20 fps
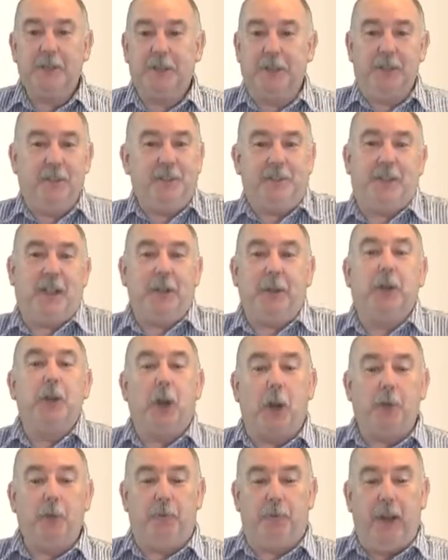so it's that good
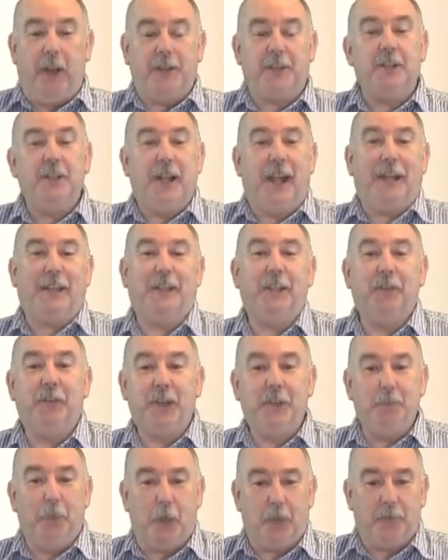old-fashioned
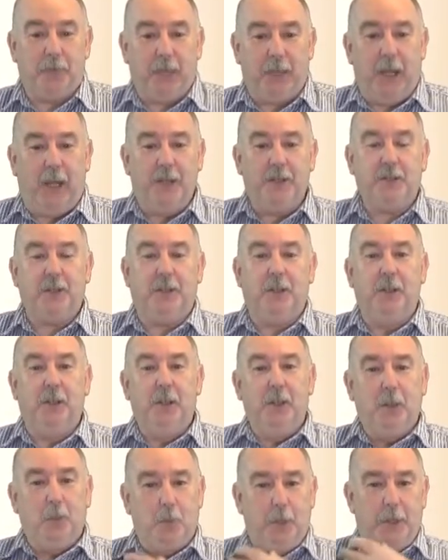activity modification
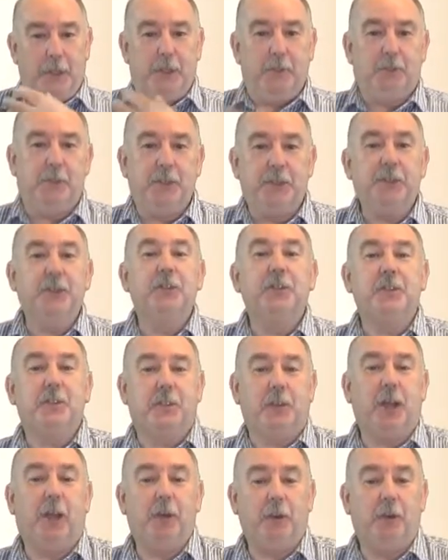where you reduce the
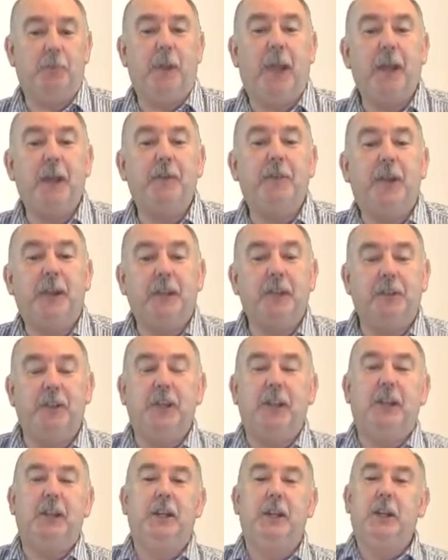total amount of
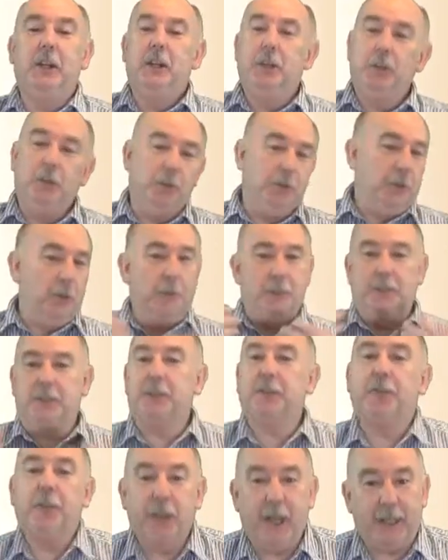activity, you do a
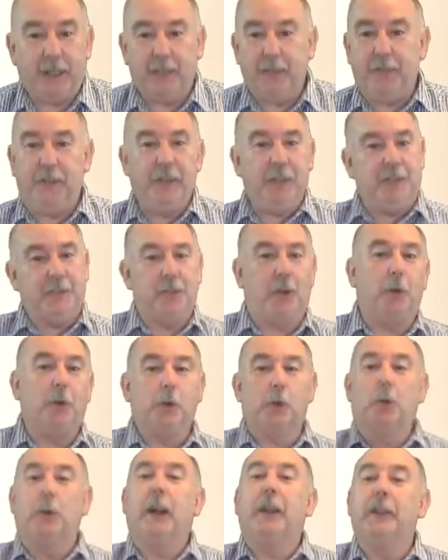different activity,
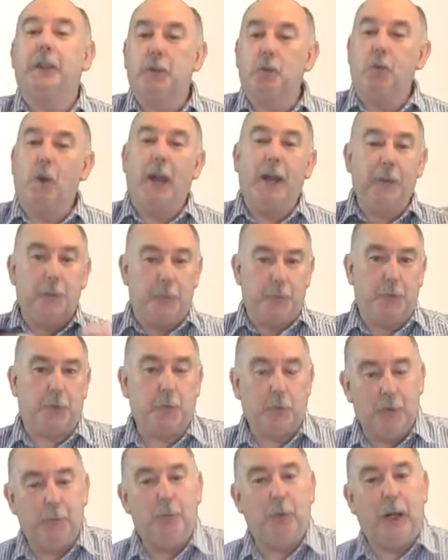cycle rather than run, or
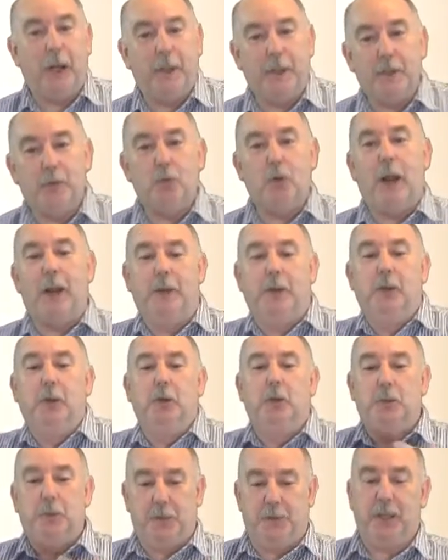swim rather than run,
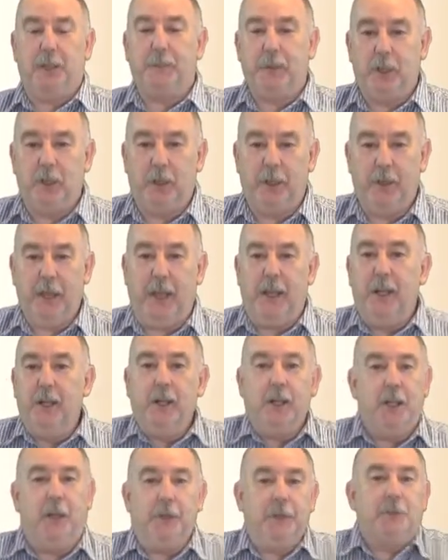or something like that.
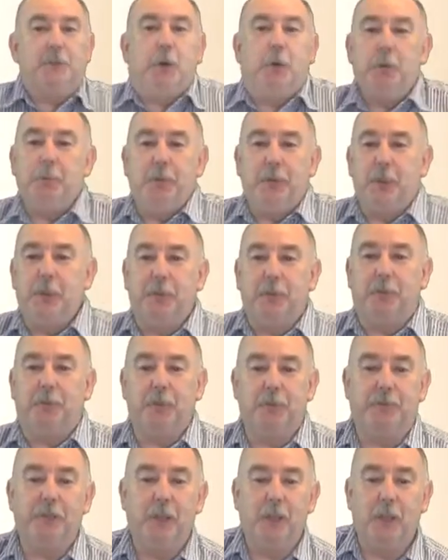You know, this is what we've been doing
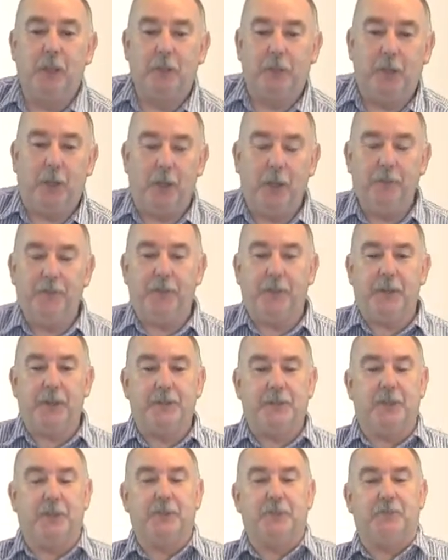for a very long time for
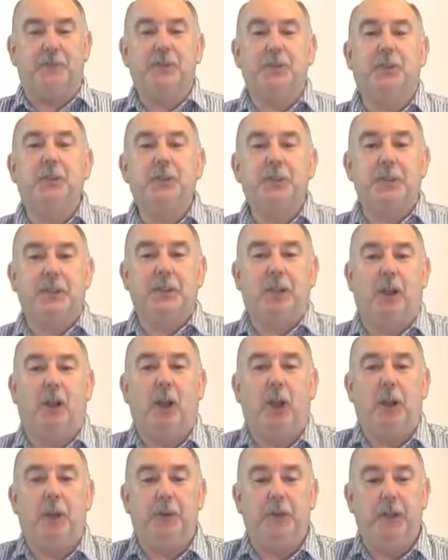this, so it's reducing the
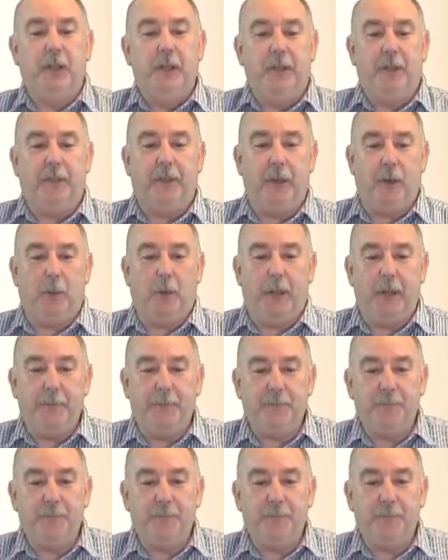load that way.